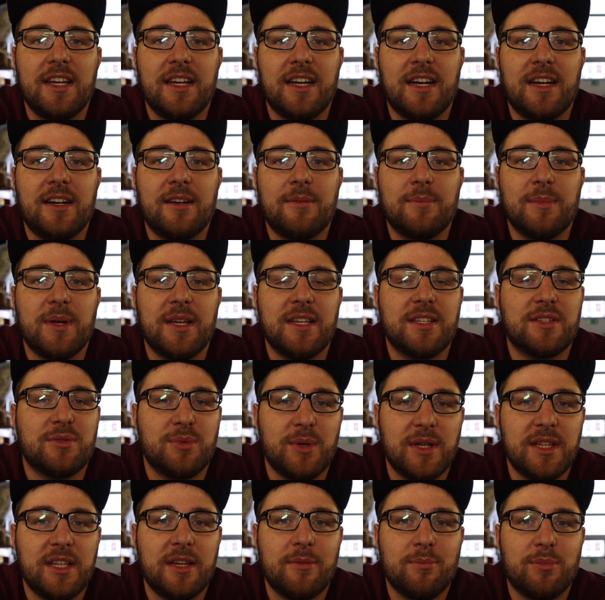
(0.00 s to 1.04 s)
Um, it's
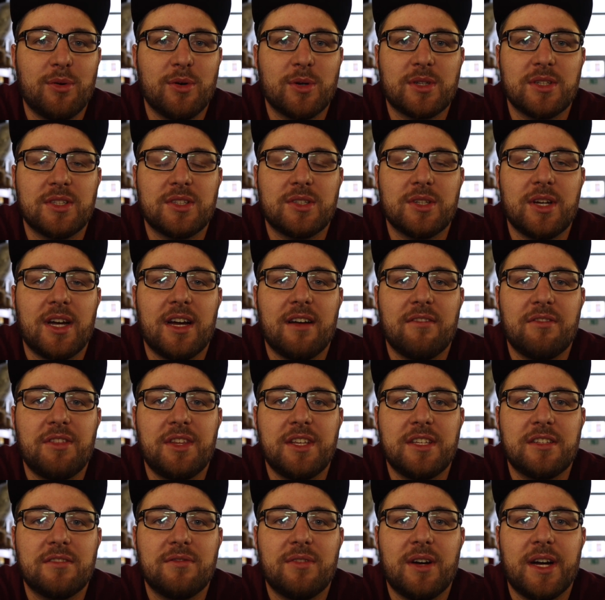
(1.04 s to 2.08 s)
really important to have
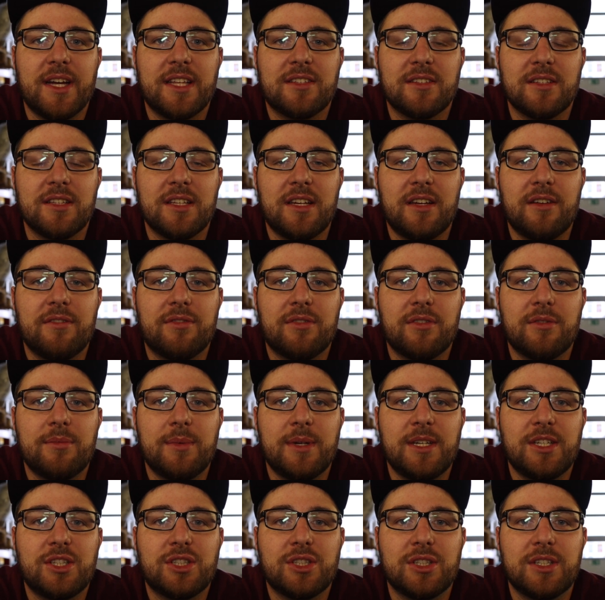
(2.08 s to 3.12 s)
these vital
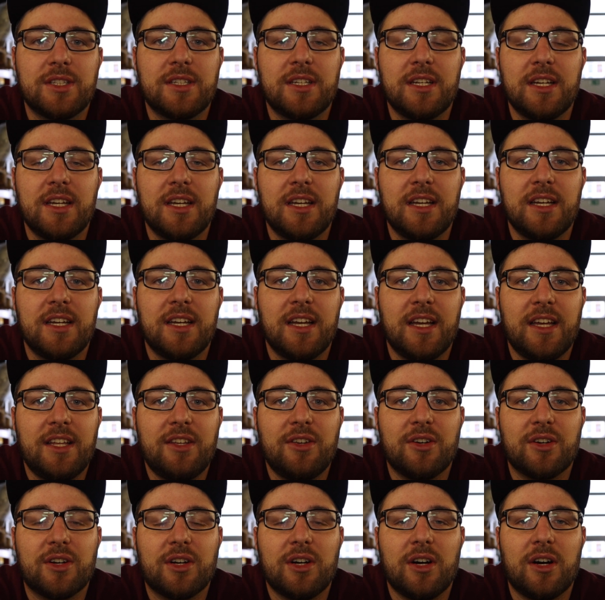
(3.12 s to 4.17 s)
information in
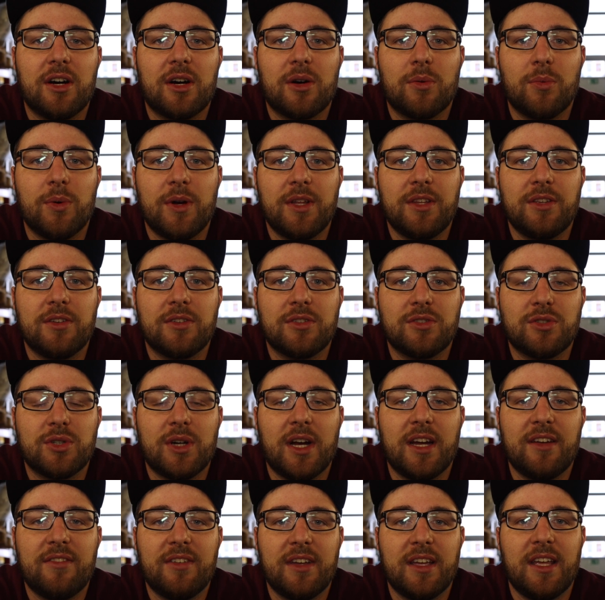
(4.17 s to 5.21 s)
your car when you're
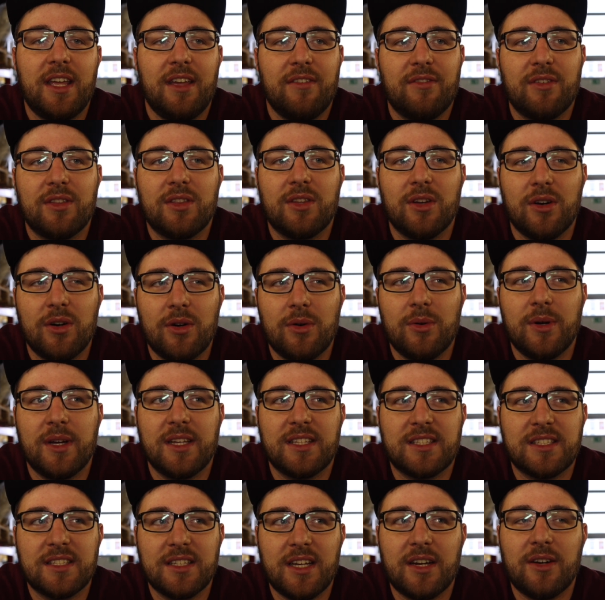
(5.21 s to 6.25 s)
driving, even though
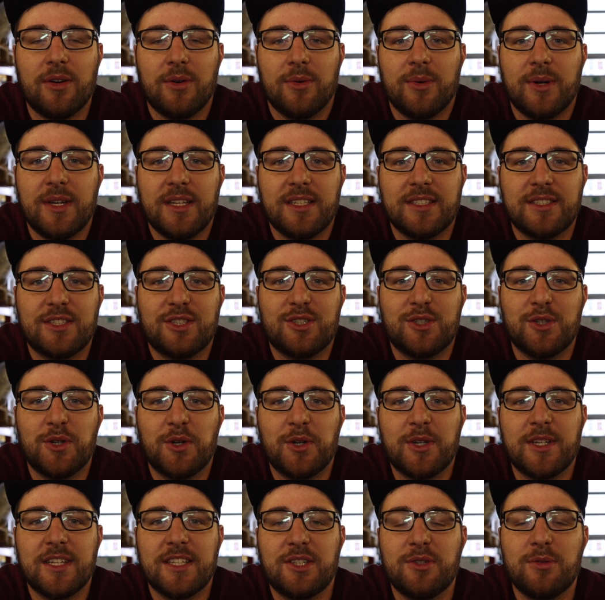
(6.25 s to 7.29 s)
it's not always
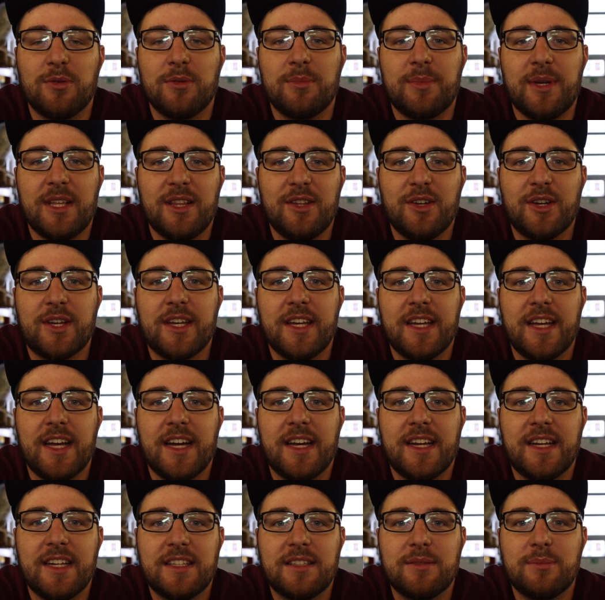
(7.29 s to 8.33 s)
sure that you will be looking
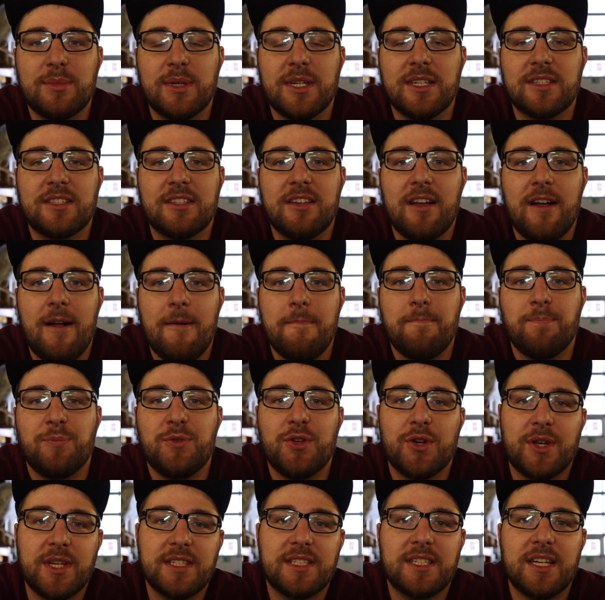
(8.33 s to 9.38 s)
at it, but
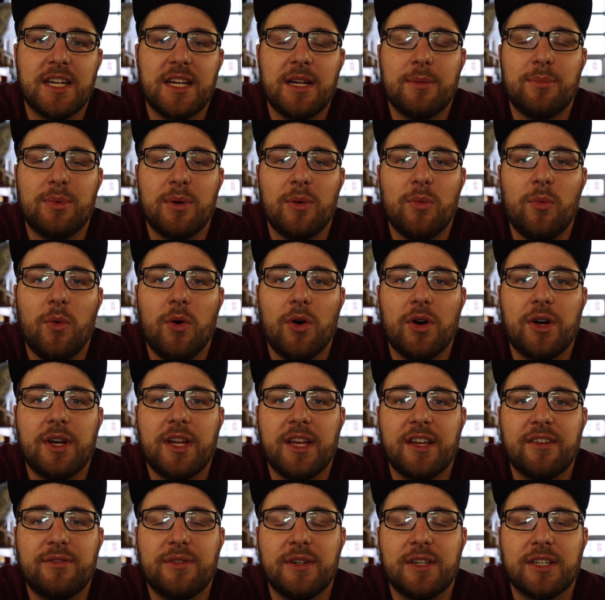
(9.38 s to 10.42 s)
you can set up a
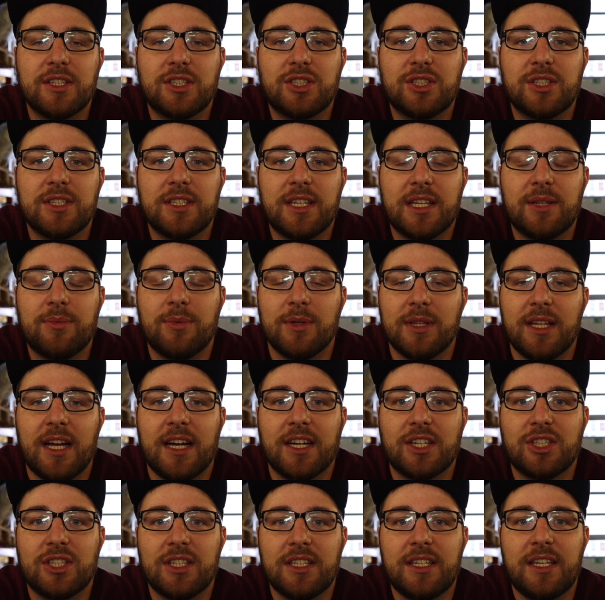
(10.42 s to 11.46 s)
warning function that will
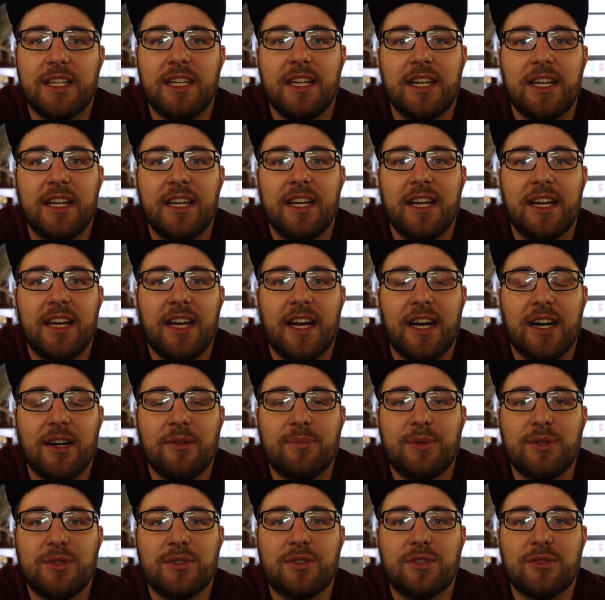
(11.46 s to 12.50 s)
actually
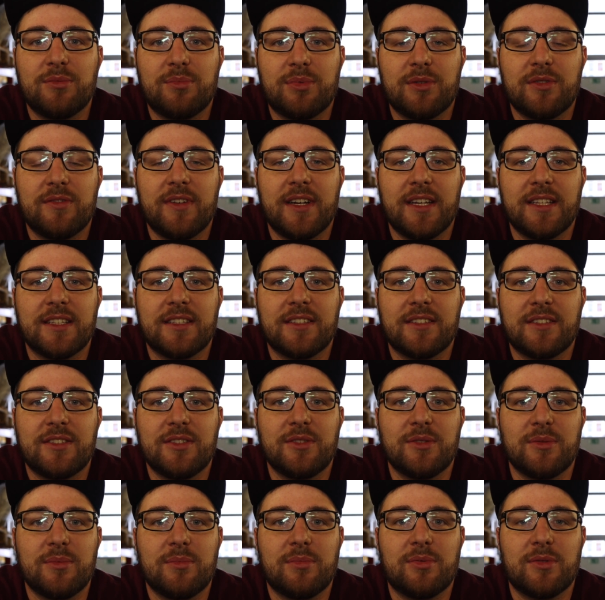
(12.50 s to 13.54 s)
help you to prevent
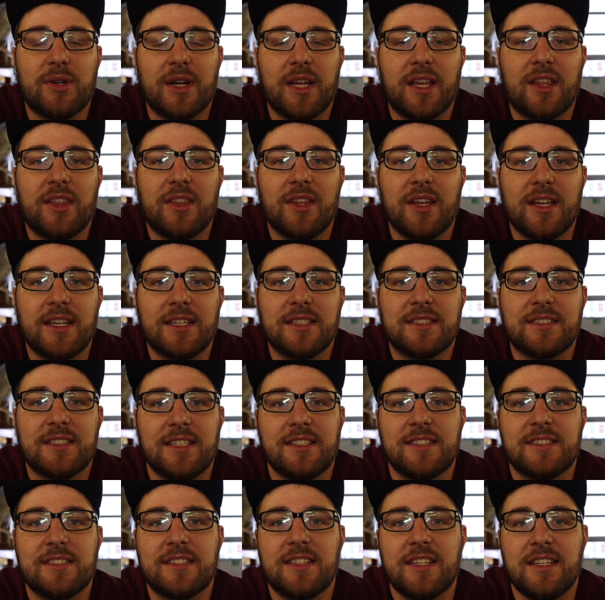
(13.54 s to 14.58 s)
to break things,
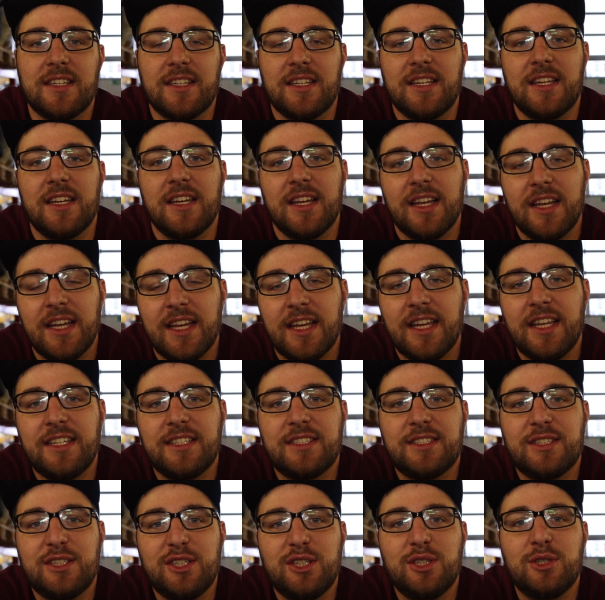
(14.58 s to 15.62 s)
since the E
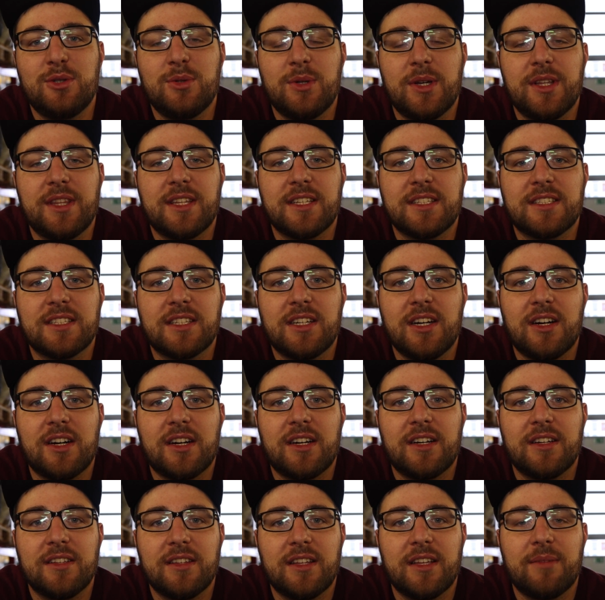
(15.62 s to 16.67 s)
C U in this
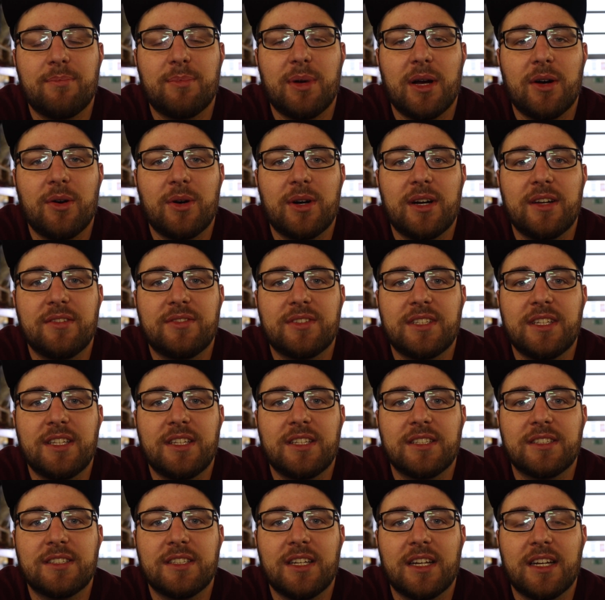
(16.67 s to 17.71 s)
car, the Power F C,
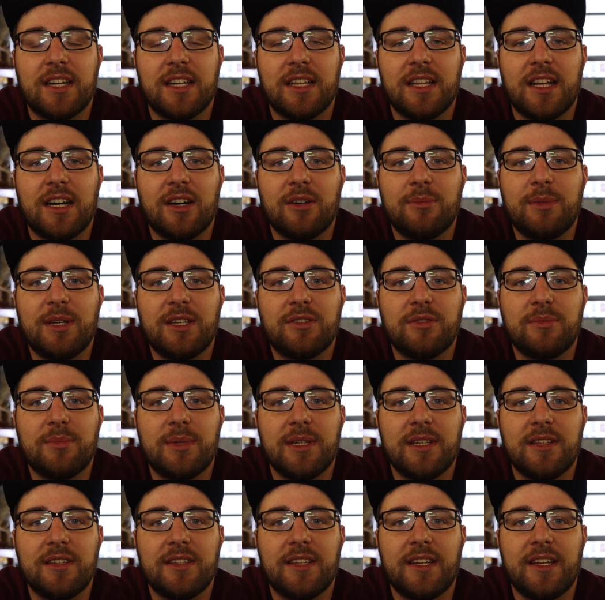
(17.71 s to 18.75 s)
does not allow me to
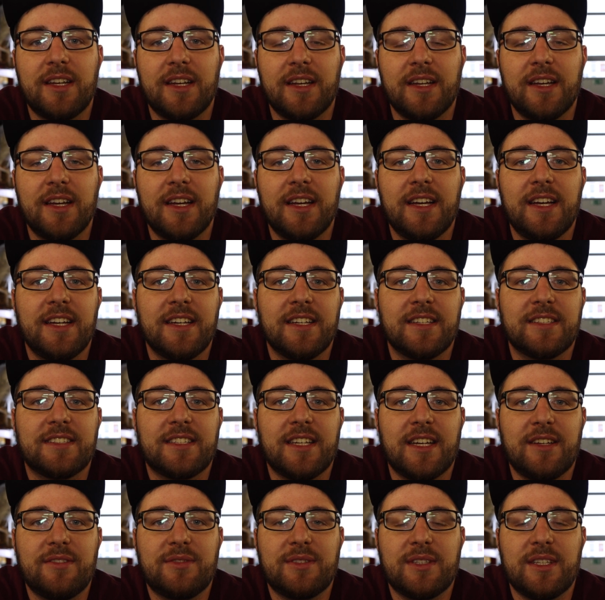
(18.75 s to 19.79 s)
build in
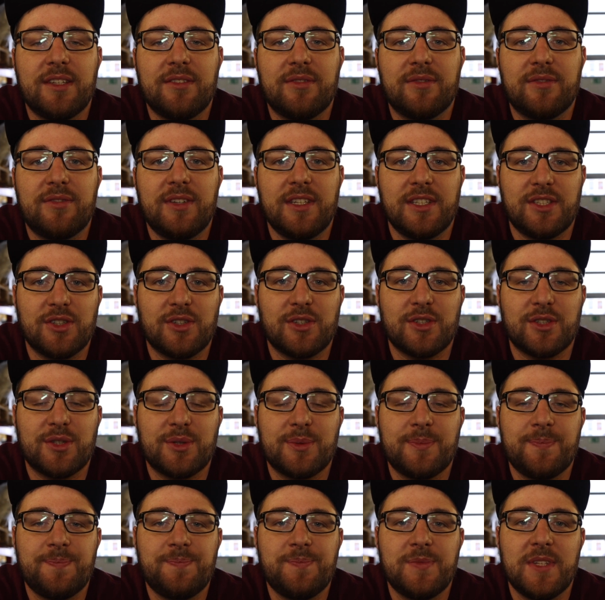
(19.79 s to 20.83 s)
safety features.